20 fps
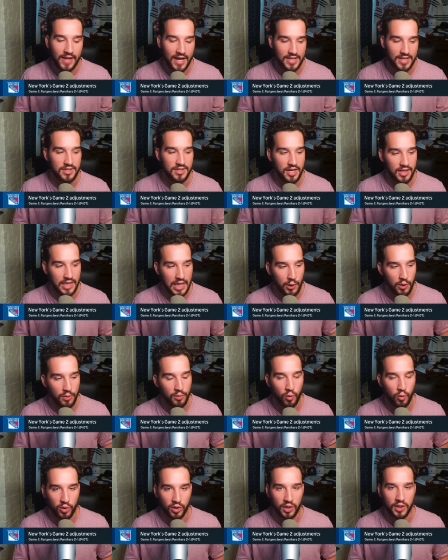Last night they
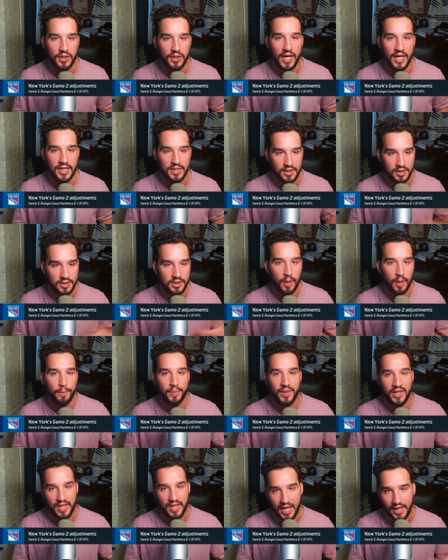were more inclined to
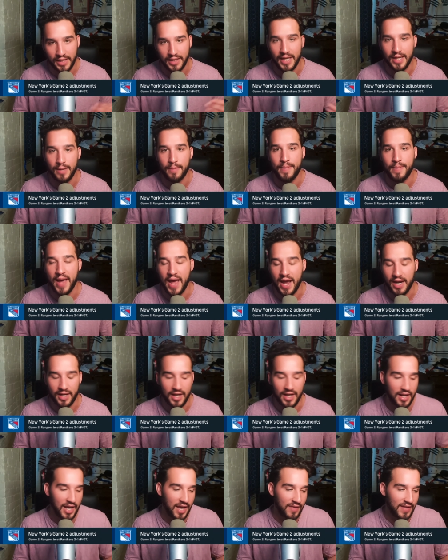dump it and get it
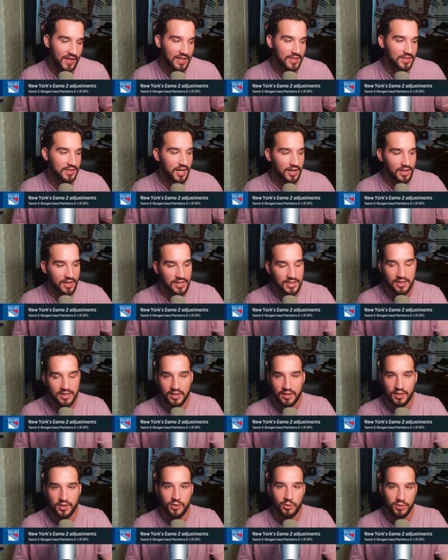back, and and that's not an
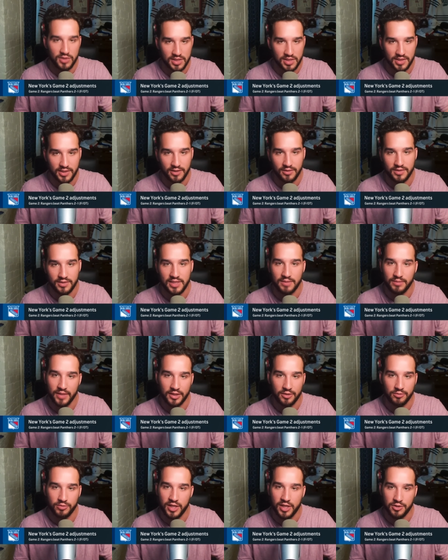easy thing to do with a skilled team
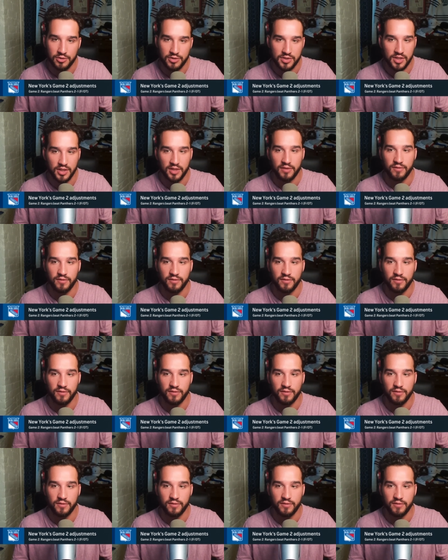like the Rangers